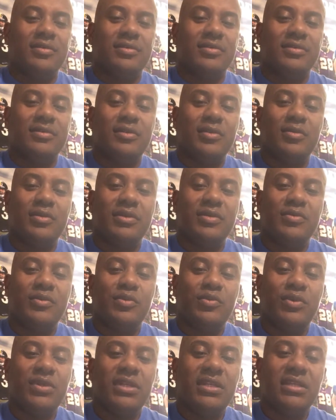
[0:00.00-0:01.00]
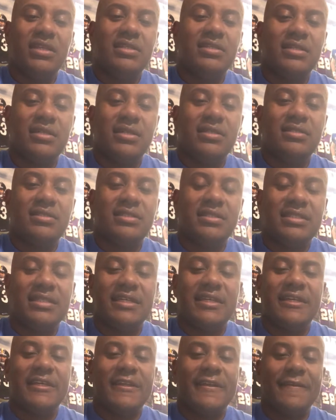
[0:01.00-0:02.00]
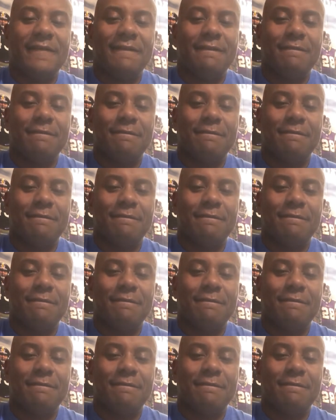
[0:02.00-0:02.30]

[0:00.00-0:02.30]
So we really need to understand